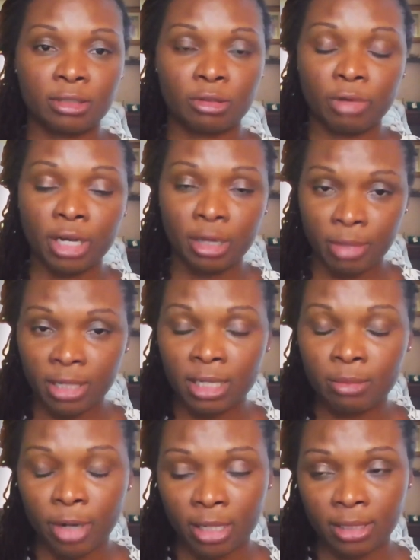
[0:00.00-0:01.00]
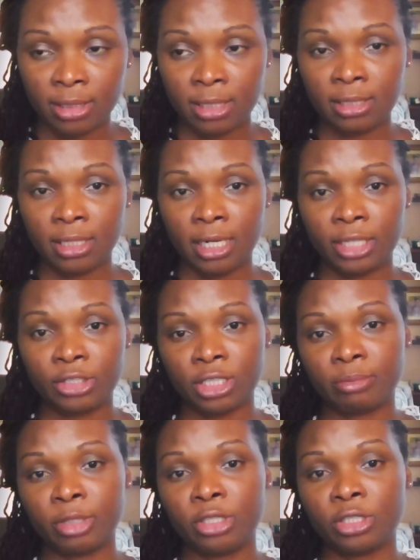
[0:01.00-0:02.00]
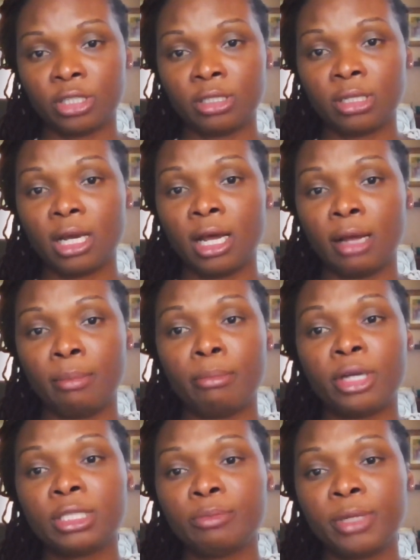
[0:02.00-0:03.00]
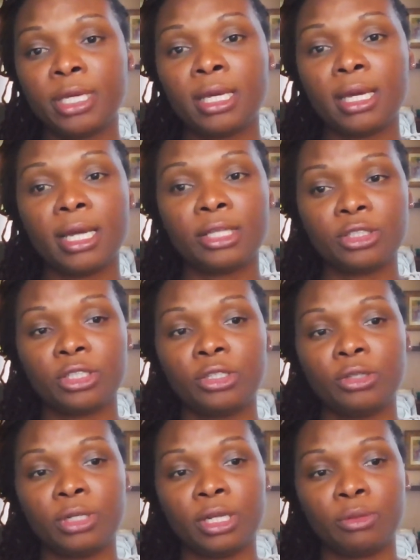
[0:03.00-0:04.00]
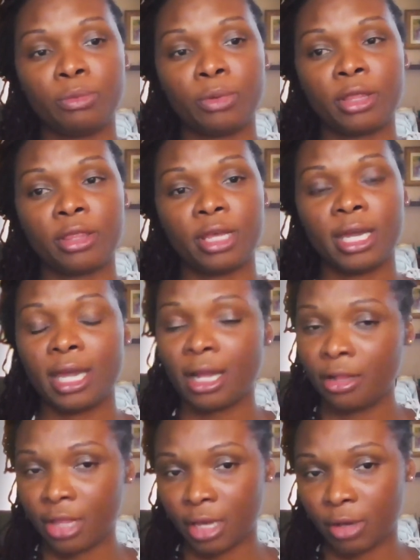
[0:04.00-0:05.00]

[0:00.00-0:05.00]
recommended policies that I just mentioned must be instituted with a health